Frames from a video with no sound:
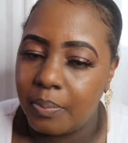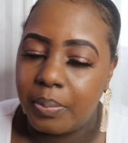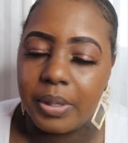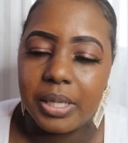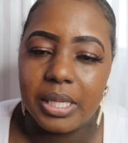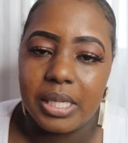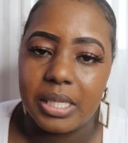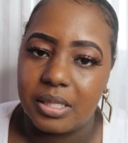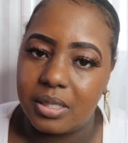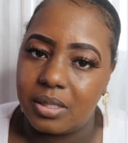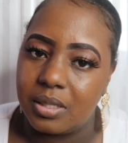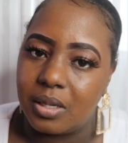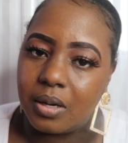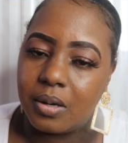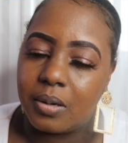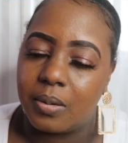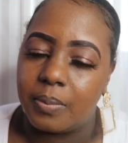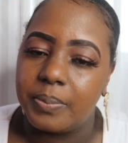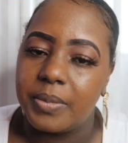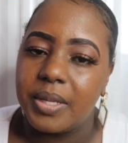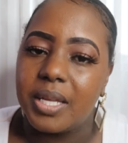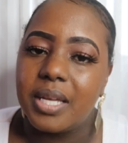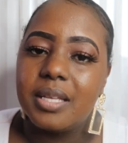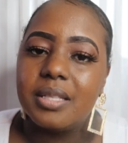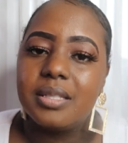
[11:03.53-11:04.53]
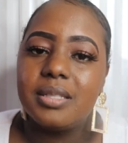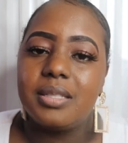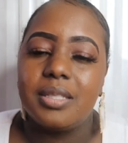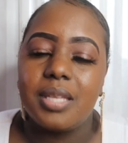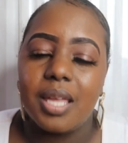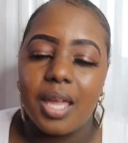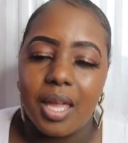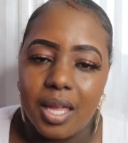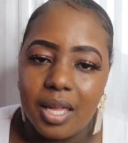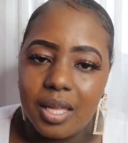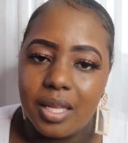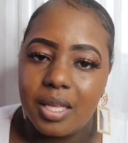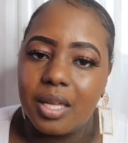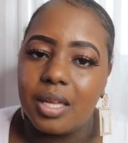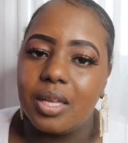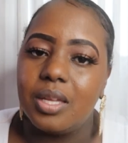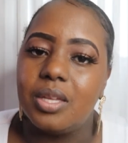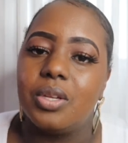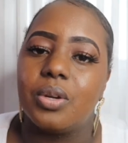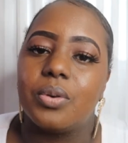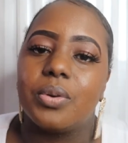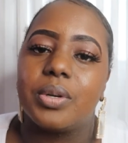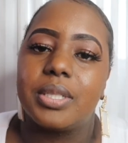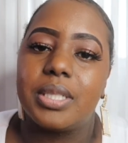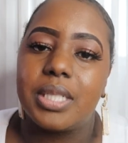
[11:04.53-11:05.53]
Please don't. Take
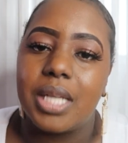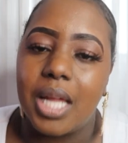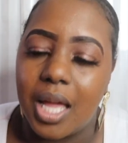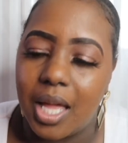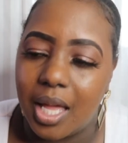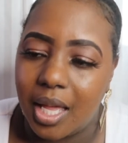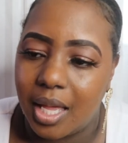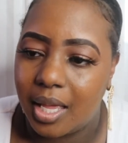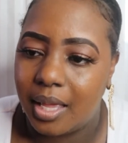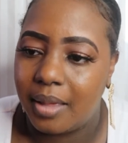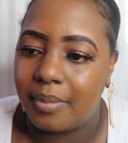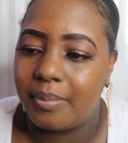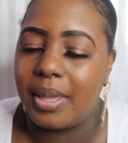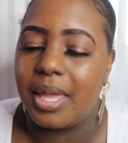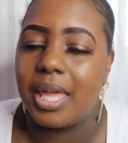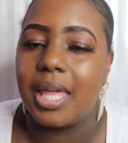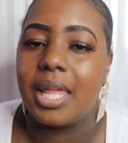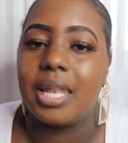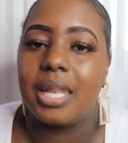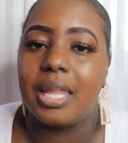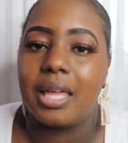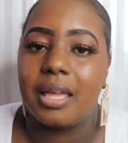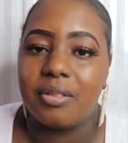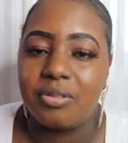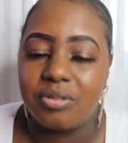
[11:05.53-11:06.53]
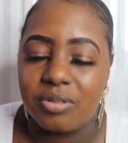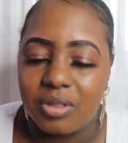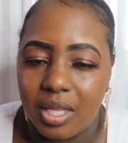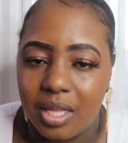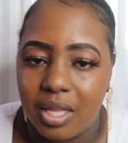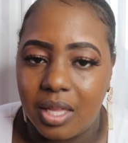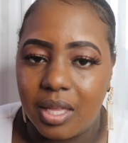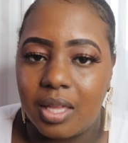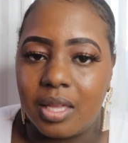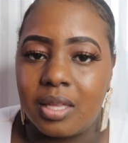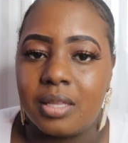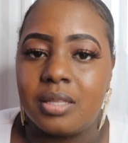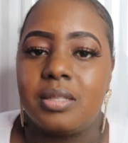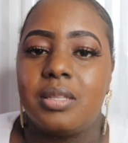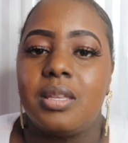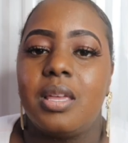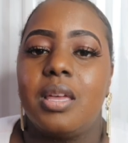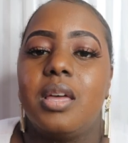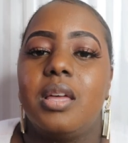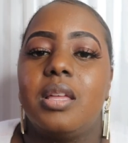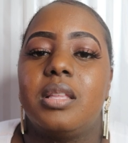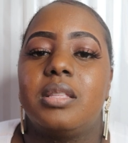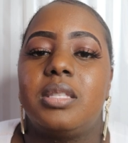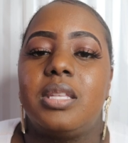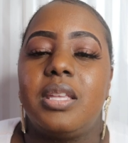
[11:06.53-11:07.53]
your time and let things
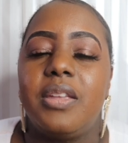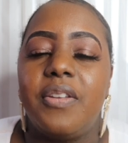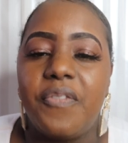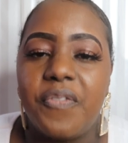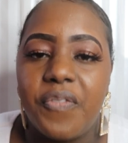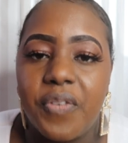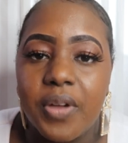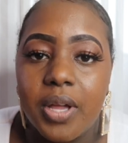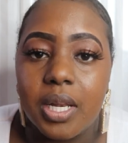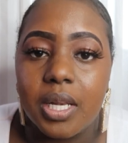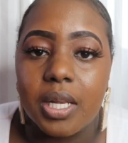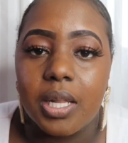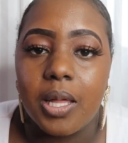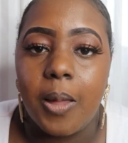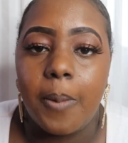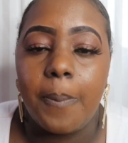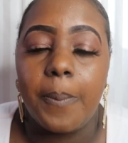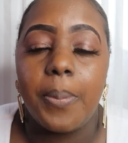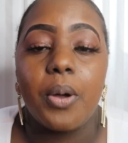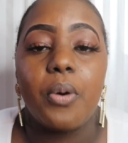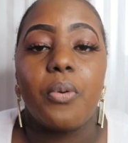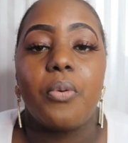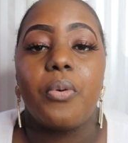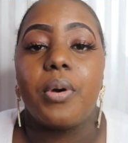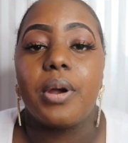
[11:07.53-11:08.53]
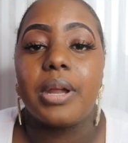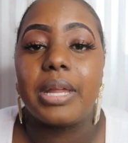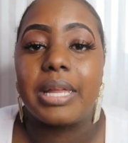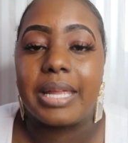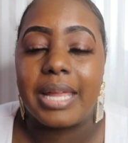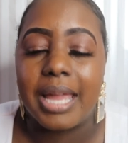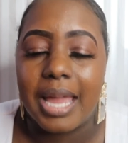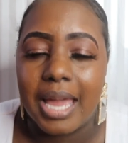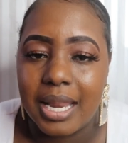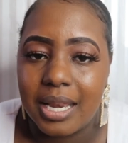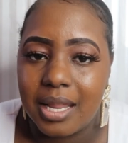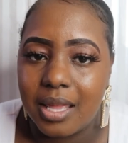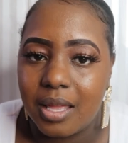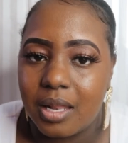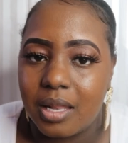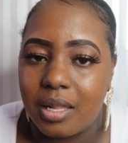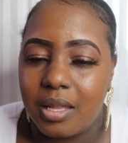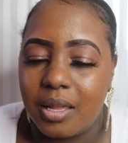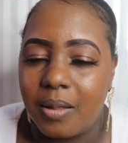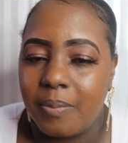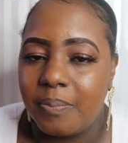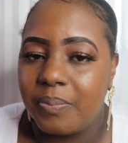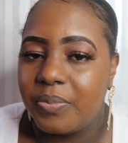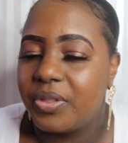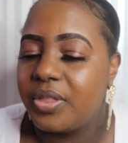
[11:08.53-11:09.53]
develop
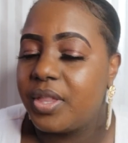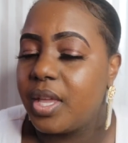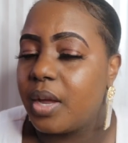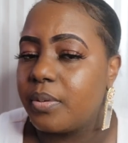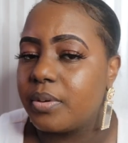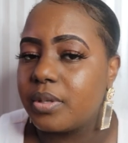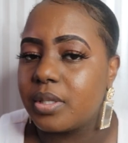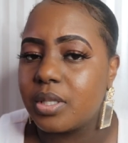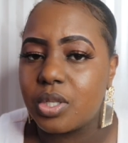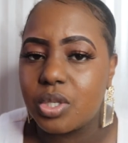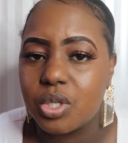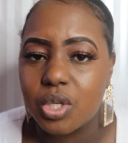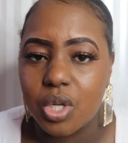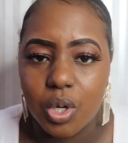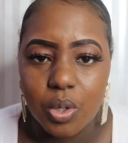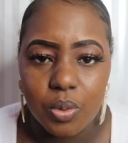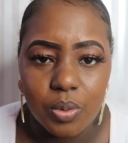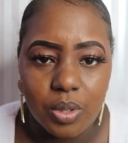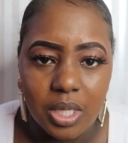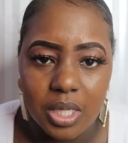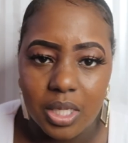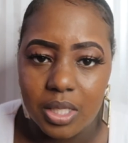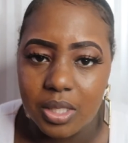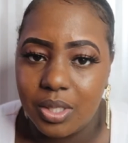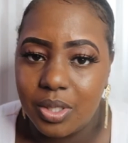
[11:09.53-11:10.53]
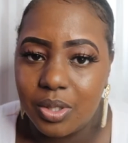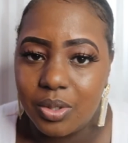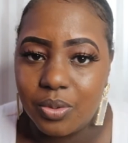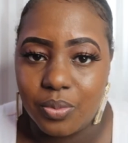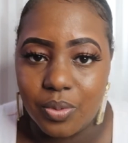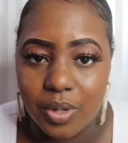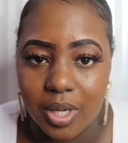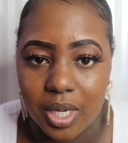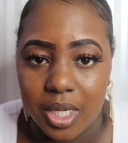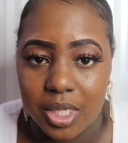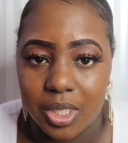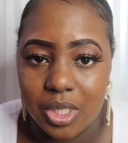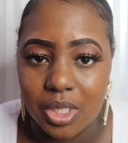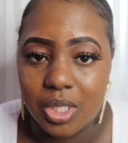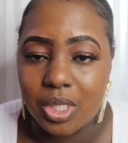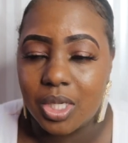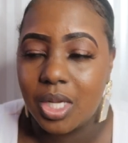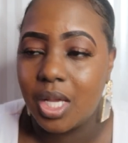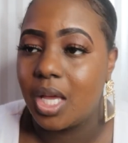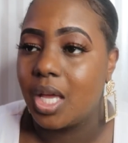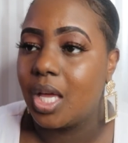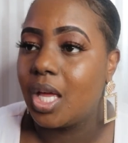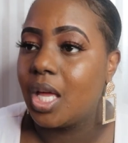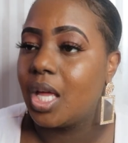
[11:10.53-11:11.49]
organically. There is no need to rush.